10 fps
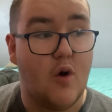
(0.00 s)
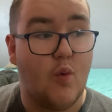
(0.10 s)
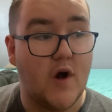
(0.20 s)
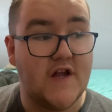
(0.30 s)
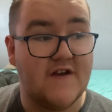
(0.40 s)

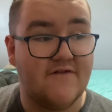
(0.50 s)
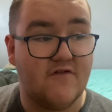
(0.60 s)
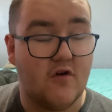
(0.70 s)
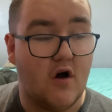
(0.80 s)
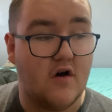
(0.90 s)
waiting
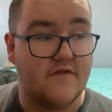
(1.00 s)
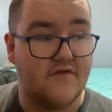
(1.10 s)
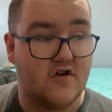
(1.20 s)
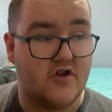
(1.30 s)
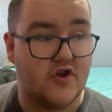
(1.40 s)
for
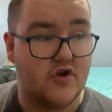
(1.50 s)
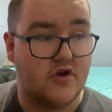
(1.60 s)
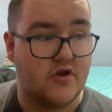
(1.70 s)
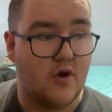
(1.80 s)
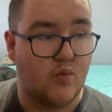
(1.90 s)
Oliver to
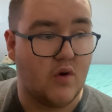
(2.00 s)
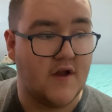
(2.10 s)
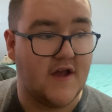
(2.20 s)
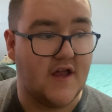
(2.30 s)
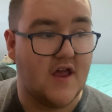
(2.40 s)

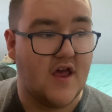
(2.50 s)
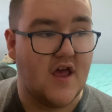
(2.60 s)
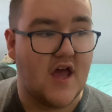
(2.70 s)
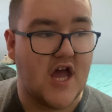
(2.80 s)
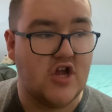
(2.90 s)
run in
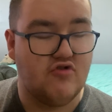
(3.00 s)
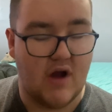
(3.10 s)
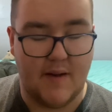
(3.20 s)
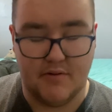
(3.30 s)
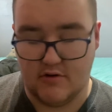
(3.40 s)
and
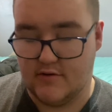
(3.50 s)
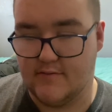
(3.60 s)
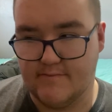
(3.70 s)
grab her.